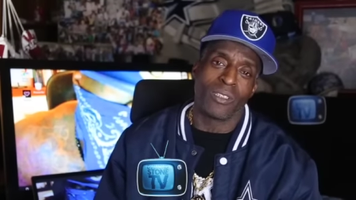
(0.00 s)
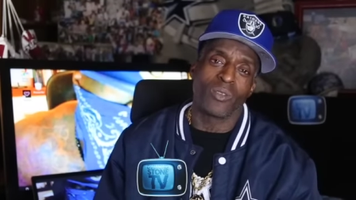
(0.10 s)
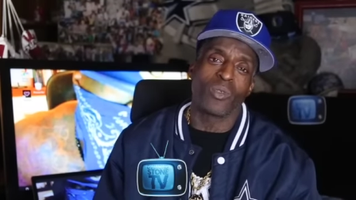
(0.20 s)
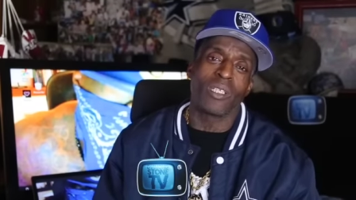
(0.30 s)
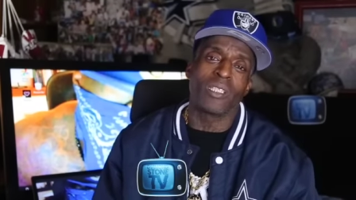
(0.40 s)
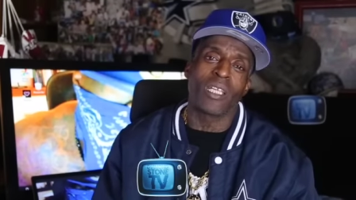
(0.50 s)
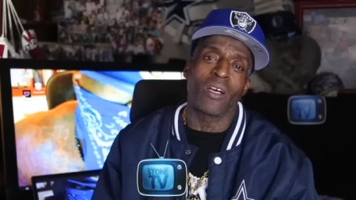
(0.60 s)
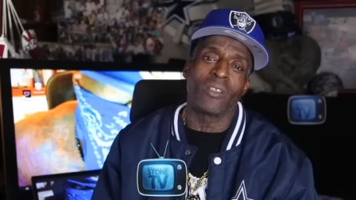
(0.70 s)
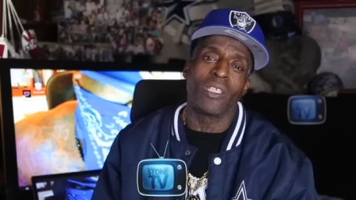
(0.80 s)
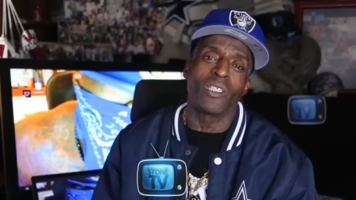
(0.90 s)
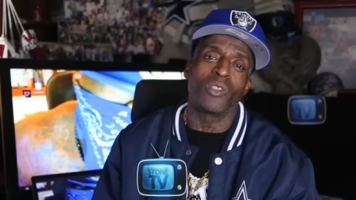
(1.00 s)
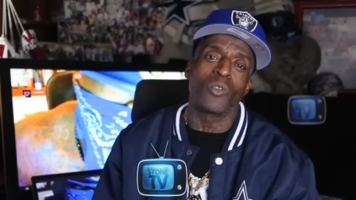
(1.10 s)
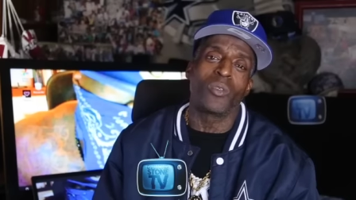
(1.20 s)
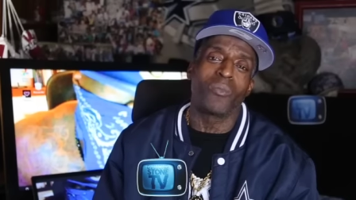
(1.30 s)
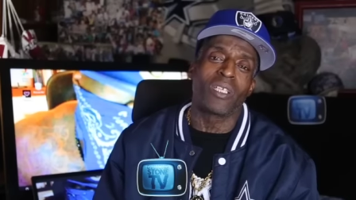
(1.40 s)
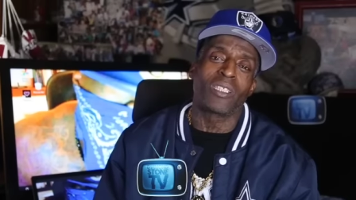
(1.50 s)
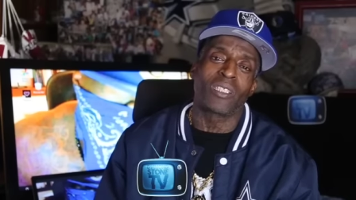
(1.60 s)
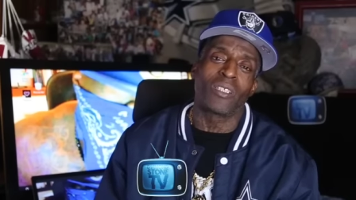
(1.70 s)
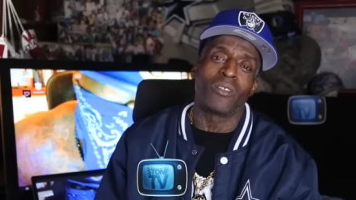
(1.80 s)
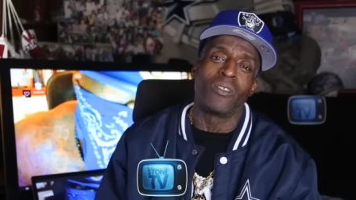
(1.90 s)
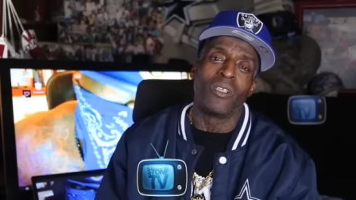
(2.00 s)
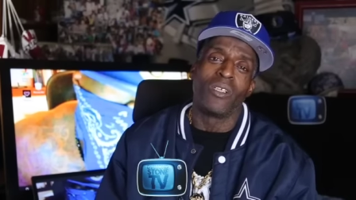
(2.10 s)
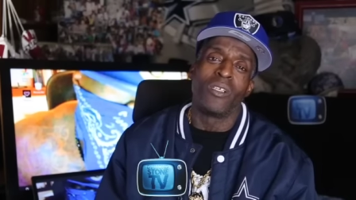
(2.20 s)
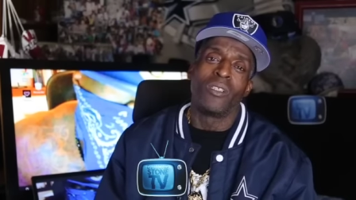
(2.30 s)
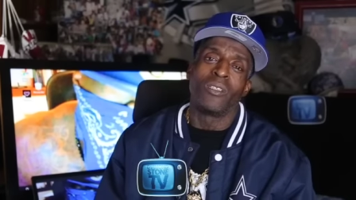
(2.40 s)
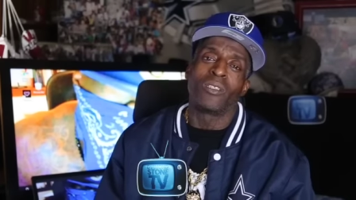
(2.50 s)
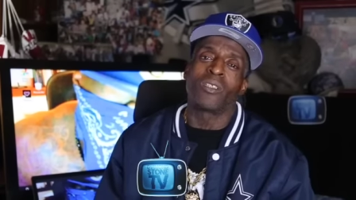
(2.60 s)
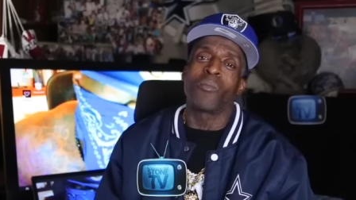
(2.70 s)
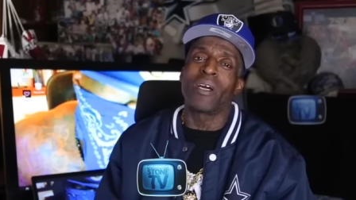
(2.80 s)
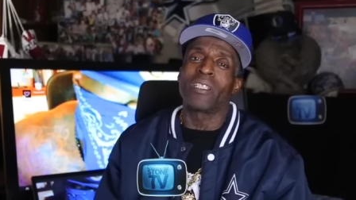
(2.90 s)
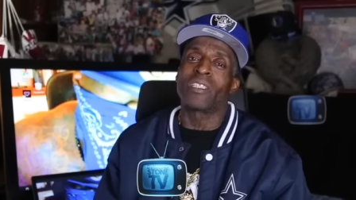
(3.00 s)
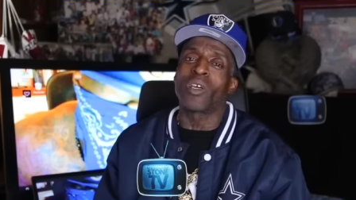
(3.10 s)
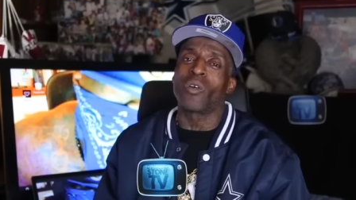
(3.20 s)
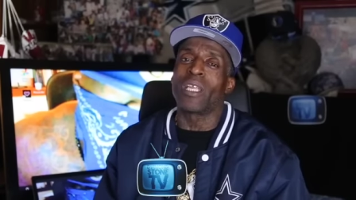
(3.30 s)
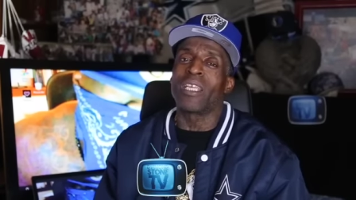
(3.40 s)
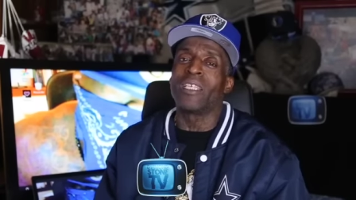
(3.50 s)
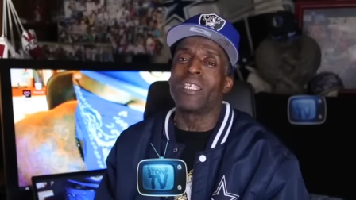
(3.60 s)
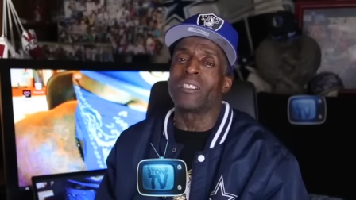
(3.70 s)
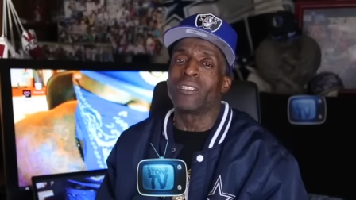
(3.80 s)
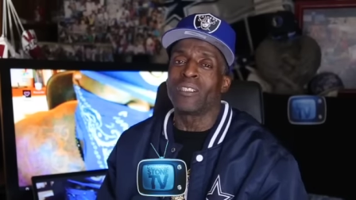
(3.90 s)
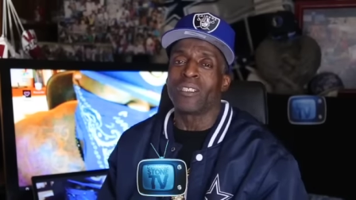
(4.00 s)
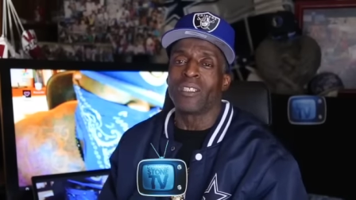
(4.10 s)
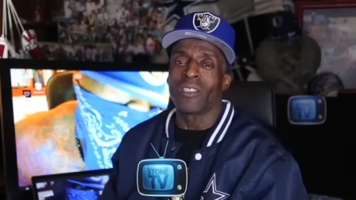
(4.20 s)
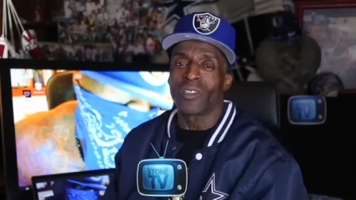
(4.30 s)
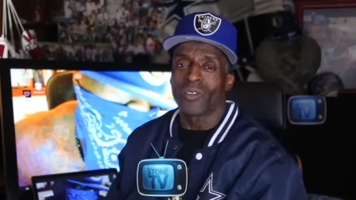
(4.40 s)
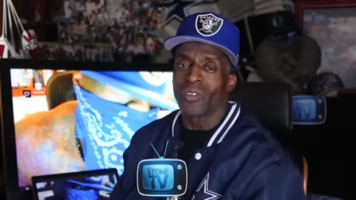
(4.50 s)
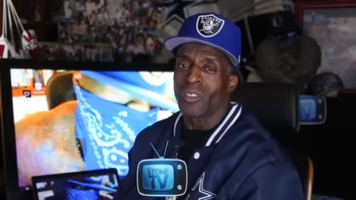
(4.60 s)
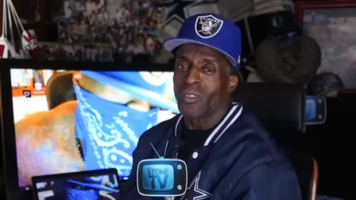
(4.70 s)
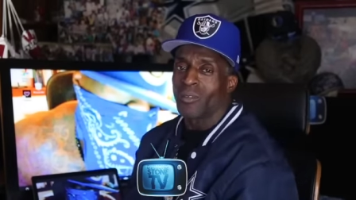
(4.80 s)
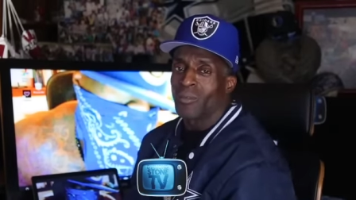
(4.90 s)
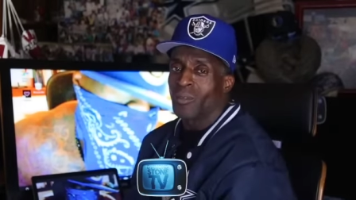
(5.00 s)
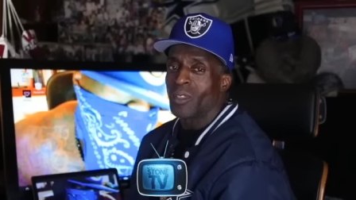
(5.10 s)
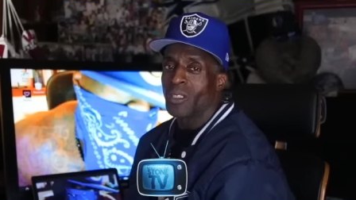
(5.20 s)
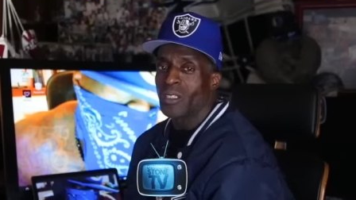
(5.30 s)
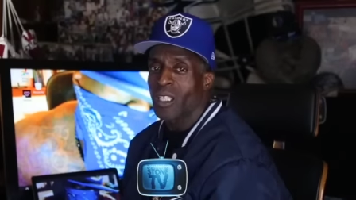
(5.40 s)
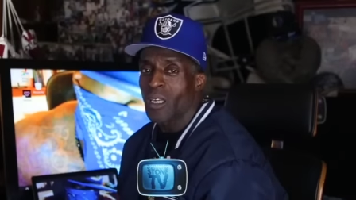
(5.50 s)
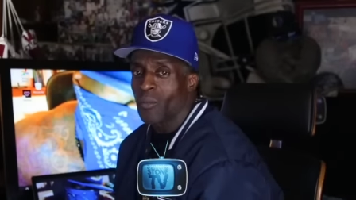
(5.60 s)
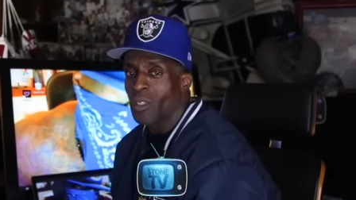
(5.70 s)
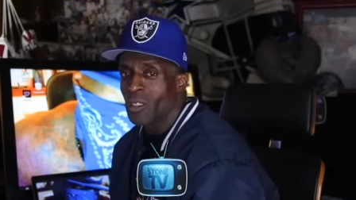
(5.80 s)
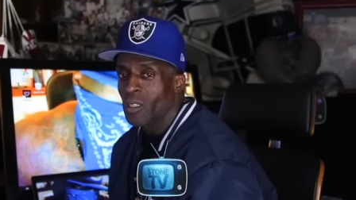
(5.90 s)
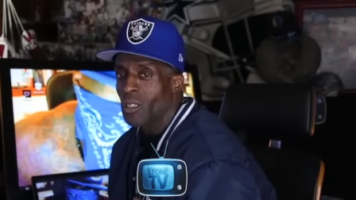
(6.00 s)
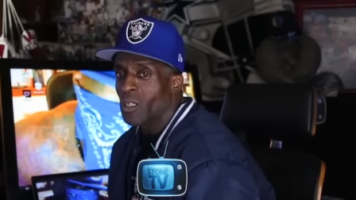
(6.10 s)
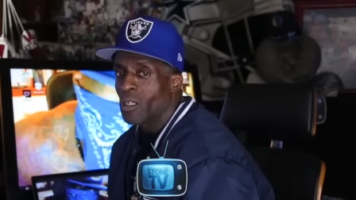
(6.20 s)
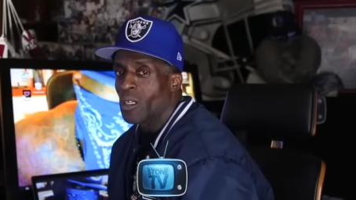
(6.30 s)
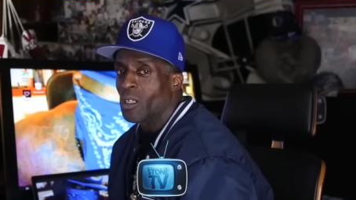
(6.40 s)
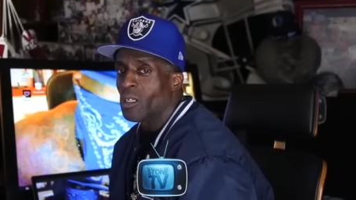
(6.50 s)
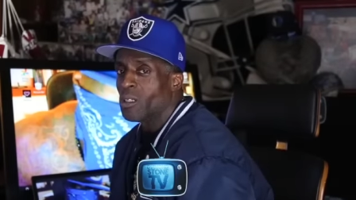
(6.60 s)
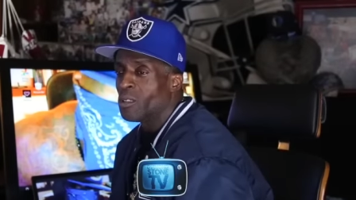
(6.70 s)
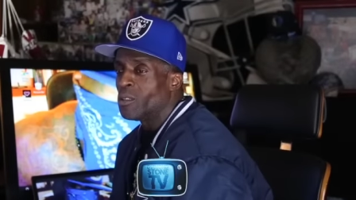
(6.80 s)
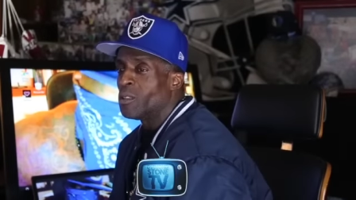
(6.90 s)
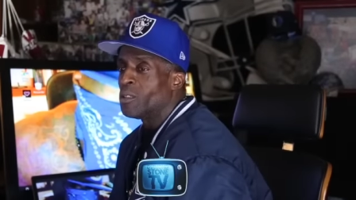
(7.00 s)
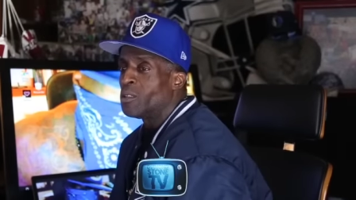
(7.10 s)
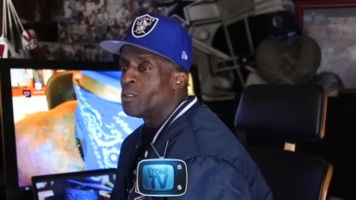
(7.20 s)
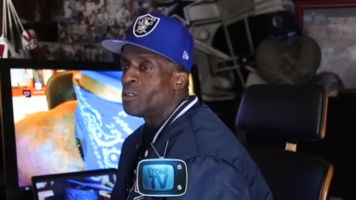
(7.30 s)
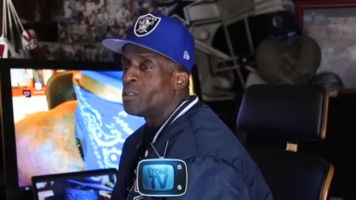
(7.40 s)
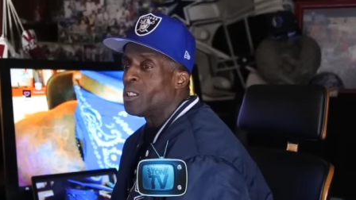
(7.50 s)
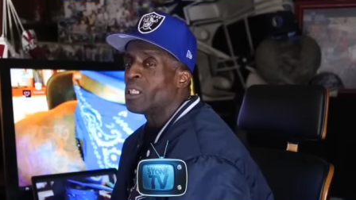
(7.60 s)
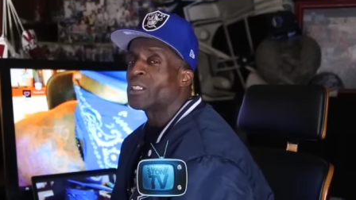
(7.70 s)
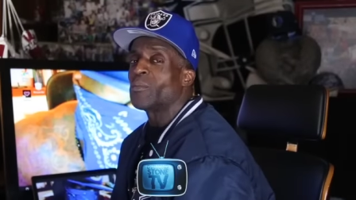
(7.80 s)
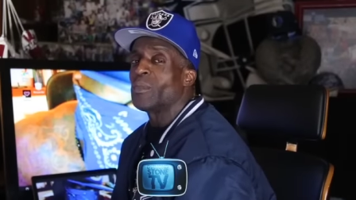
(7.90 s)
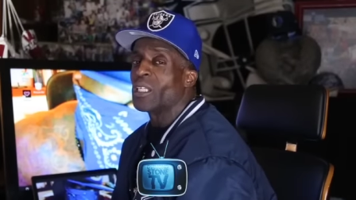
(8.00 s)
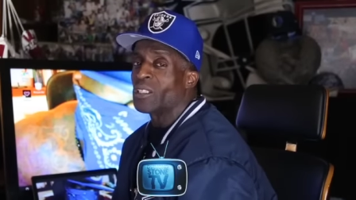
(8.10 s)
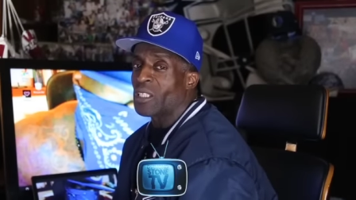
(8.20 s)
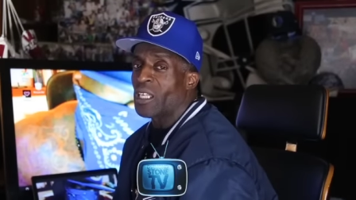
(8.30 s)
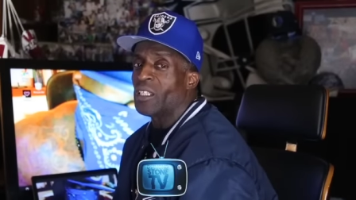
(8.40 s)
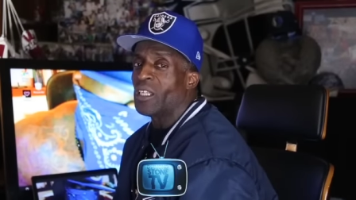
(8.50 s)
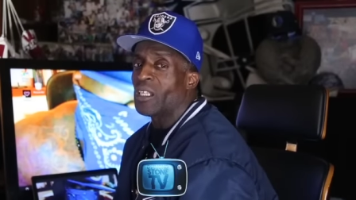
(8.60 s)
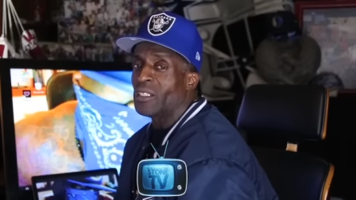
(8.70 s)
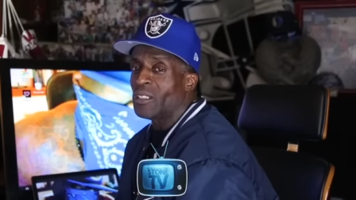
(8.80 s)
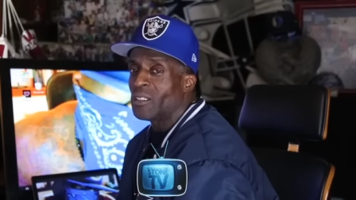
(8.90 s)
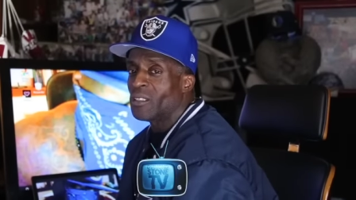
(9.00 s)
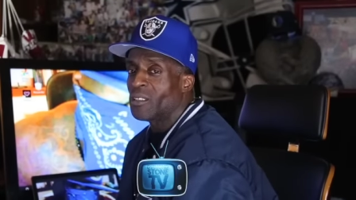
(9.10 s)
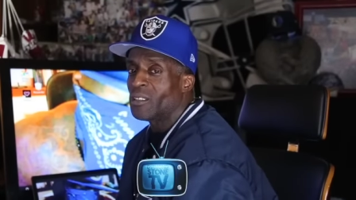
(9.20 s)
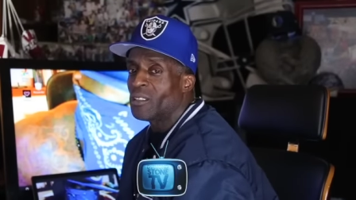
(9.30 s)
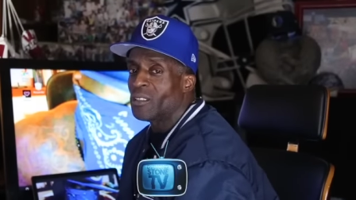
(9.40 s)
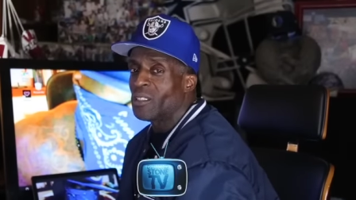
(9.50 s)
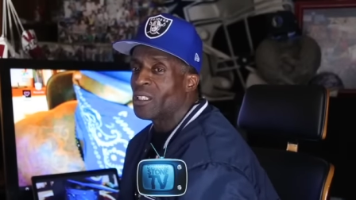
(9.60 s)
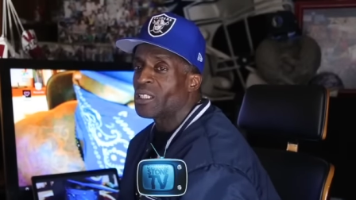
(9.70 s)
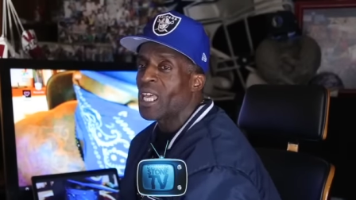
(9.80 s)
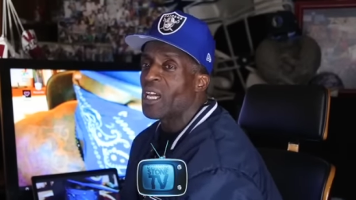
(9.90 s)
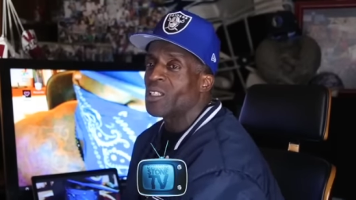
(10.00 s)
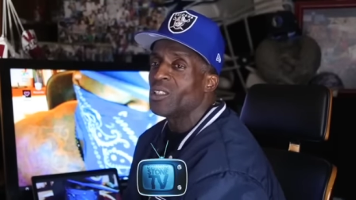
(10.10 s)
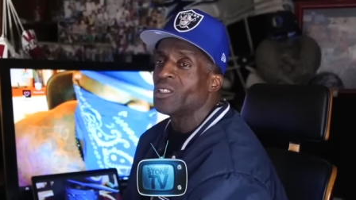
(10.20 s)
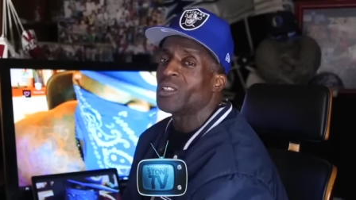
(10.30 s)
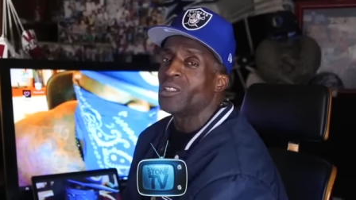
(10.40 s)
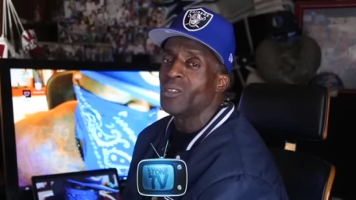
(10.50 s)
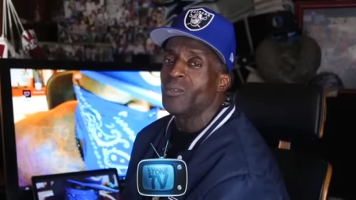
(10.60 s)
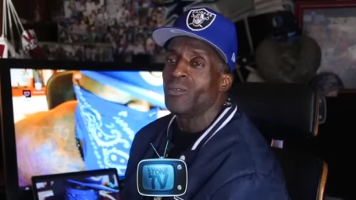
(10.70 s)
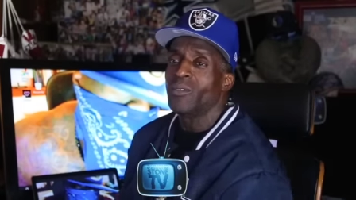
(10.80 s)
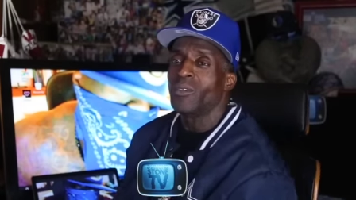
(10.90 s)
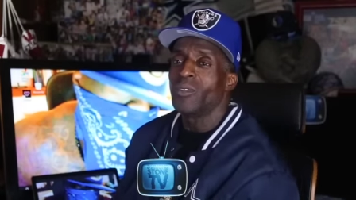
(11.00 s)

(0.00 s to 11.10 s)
Is what he thought, and he can do it in Mexico. Somebody sold that nigga another dream. You understand me? It's some niggas that ain't done it. And it sound good to do.